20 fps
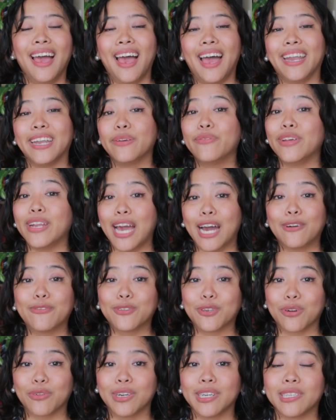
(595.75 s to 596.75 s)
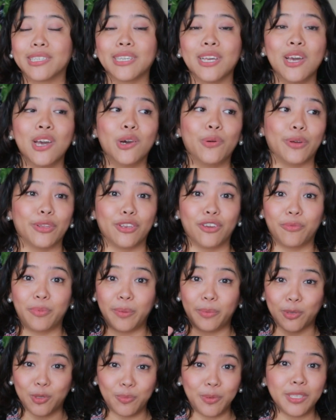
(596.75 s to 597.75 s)
And even afterwards, when you have
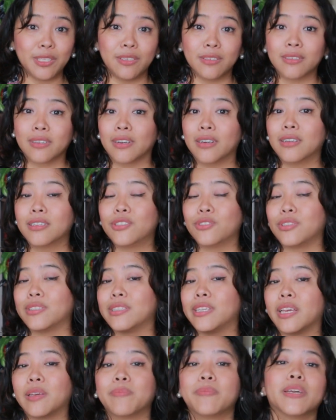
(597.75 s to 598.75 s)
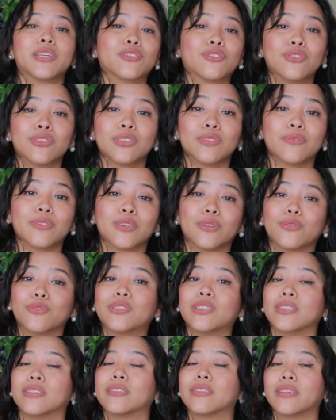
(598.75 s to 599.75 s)
people's business cards, you can take pictures of
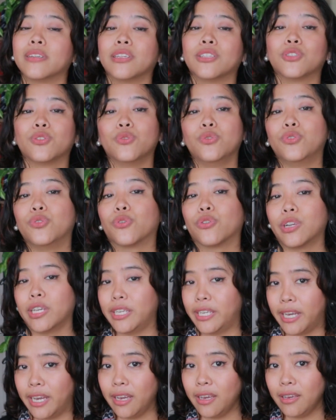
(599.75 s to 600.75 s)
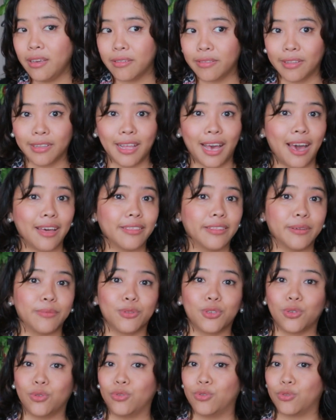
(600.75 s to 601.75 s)
those and send it to your EA, and they'll add
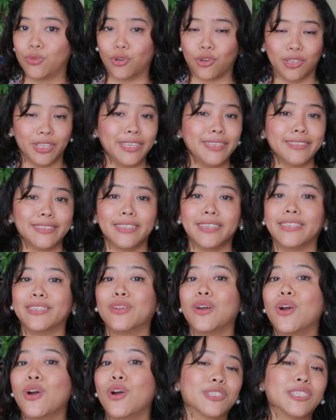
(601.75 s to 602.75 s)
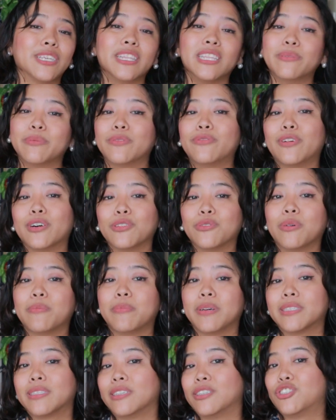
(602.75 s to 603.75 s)
them to your LinkedIn send them a follow-up
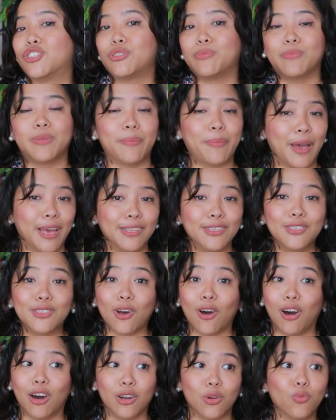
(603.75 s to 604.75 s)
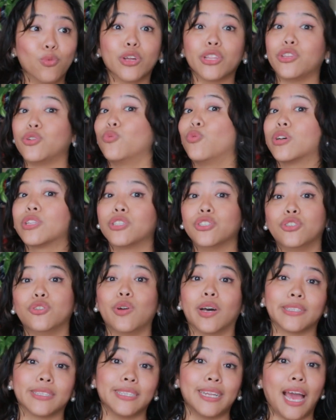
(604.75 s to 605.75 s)
message. Depends on what you want to
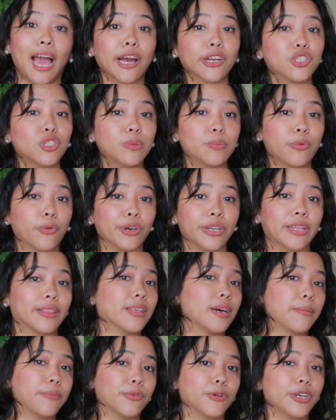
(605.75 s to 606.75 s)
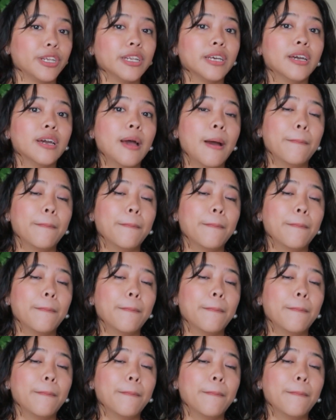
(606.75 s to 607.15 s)
do as an action point at that point.